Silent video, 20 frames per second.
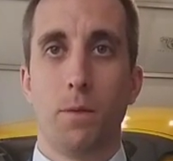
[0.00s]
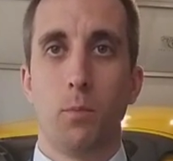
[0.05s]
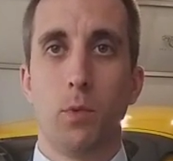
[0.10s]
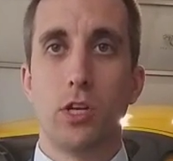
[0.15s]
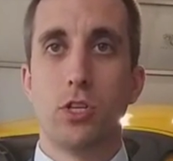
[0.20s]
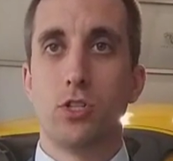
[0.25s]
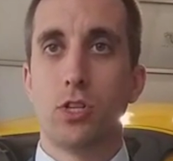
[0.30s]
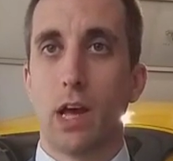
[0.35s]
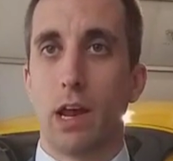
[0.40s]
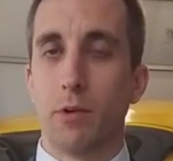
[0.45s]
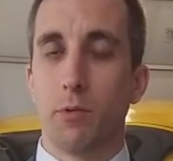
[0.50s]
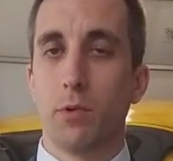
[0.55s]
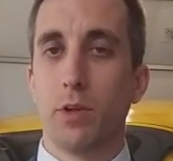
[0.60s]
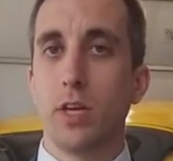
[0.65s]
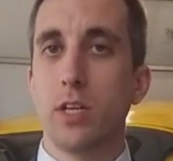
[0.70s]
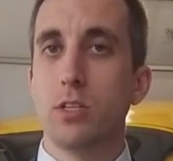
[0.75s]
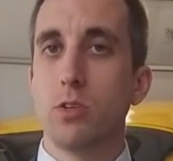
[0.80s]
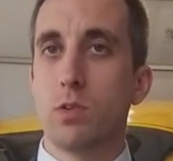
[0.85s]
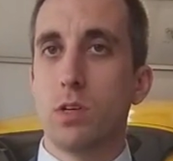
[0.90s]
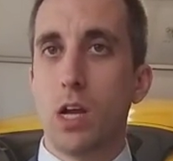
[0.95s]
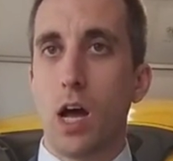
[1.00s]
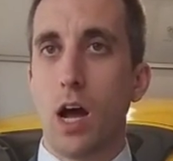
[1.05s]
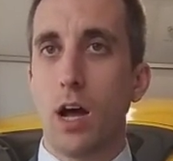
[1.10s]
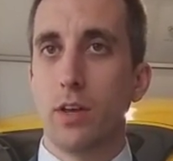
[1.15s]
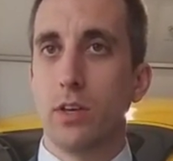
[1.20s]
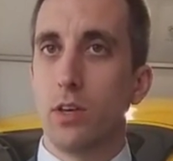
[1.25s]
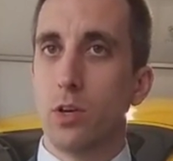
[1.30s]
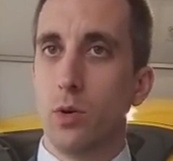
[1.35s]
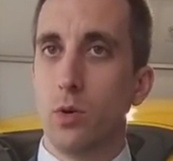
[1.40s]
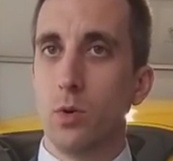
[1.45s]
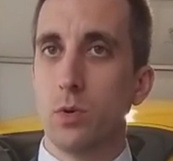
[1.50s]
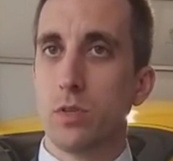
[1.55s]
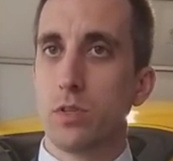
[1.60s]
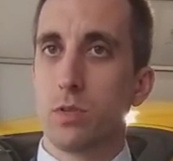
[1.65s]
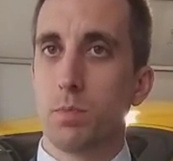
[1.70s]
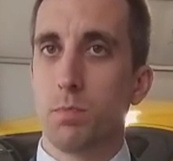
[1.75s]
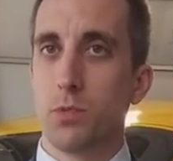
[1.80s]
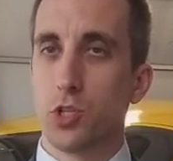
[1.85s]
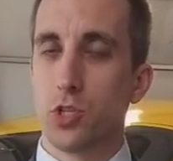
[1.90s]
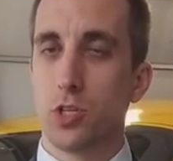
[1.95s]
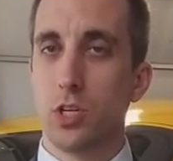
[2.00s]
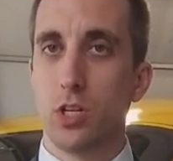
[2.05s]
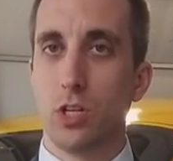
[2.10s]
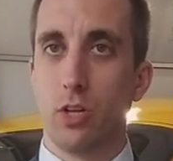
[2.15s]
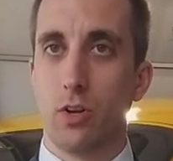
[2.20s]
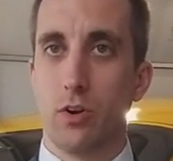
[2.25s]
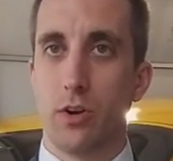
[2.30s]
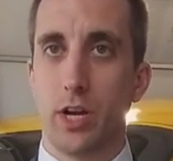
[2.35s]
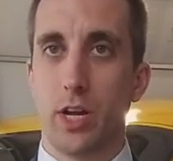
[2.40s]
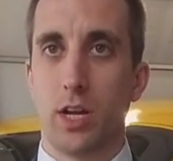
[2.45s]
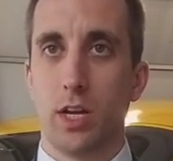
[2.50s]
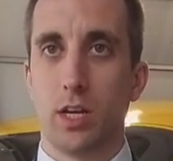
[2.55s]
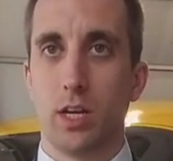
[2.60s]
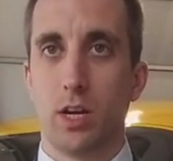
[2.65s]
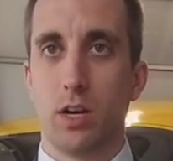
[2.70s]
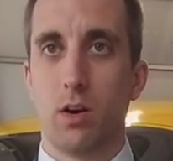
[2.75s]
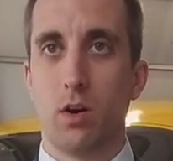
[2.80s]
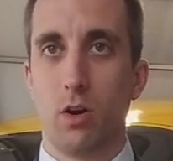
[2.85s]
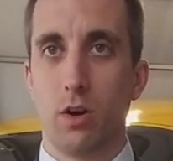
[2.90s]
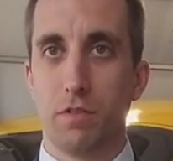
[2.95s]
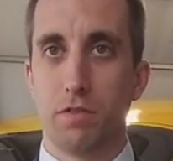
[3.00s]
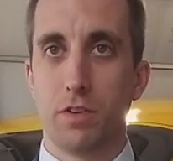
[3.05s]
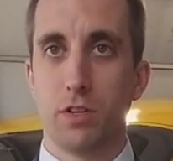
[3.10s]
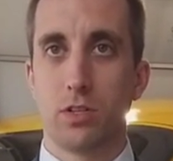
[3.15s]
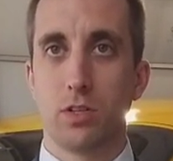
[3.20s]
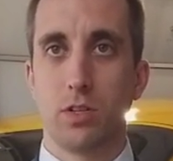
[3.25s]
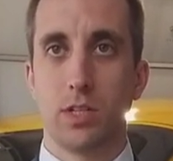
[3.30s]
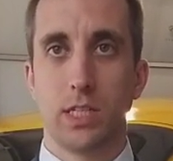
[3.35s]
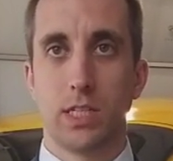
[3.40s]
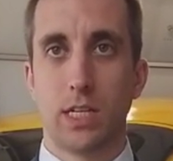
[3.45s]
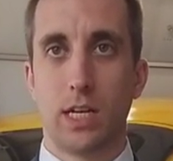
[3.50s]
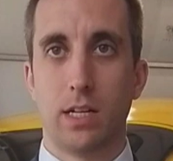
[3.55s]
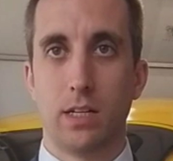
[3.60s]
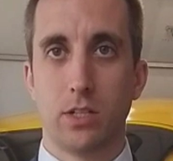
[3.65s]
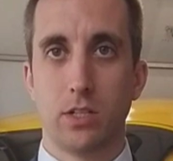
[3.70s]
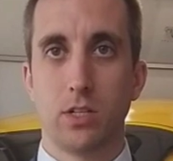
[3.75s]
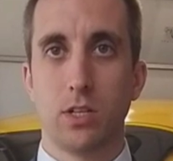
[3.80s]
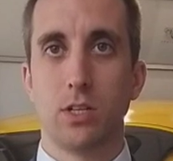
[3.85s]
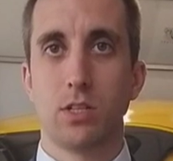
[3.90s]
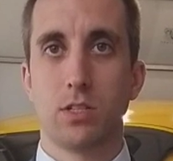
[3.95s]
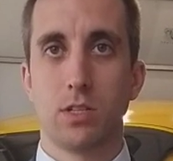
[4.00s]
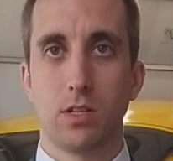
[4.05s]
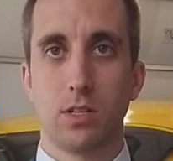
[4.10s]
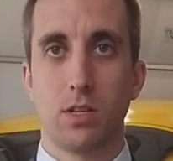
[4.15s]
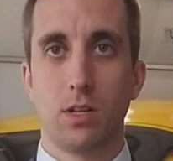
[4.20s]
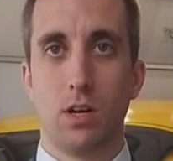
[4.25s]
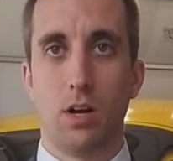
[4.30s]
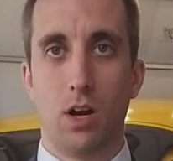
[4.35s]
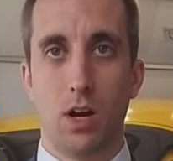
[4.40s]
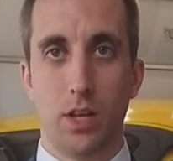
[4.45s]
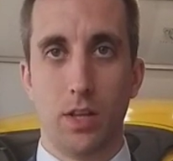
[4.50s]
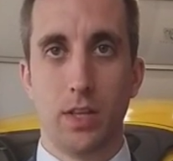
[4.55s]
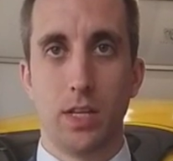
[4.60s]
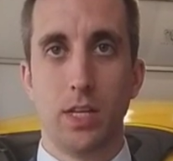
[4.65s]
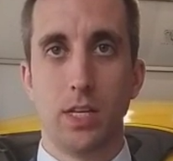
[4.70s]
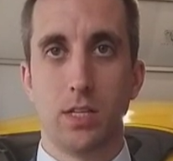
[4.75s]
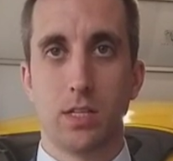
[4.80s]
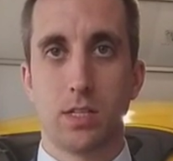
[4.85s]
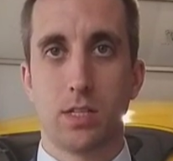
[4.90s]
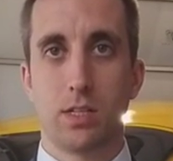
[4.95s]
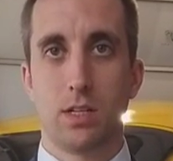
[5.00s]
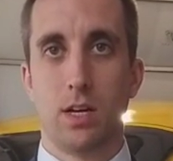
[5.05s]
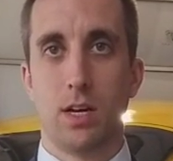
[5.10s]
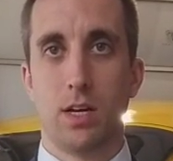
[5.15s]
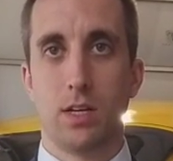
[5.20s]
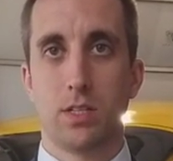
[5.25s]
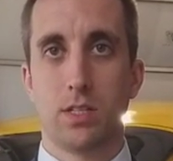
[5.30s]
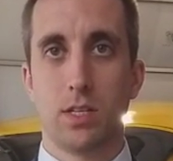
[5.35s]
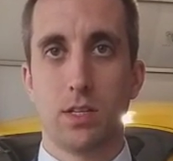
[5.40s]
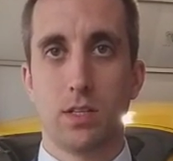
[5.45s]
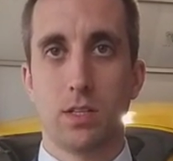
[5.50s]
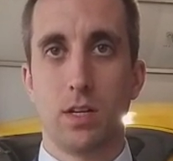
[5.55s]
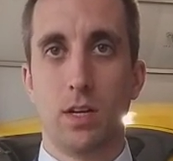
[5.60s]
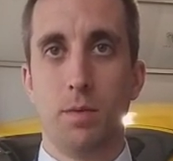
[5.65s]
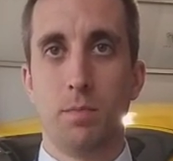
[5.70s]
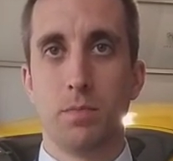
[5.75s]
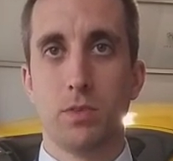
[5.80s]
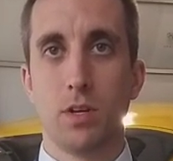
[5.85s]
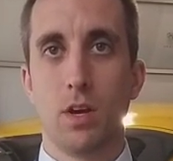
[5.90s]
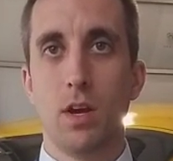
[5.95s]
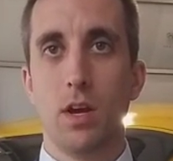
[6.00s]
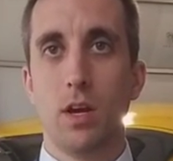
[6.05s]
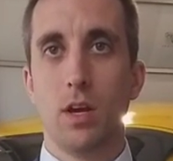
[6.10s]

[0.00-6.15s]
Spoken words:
We generally do not use machine learning and artificial intelligence on these systems.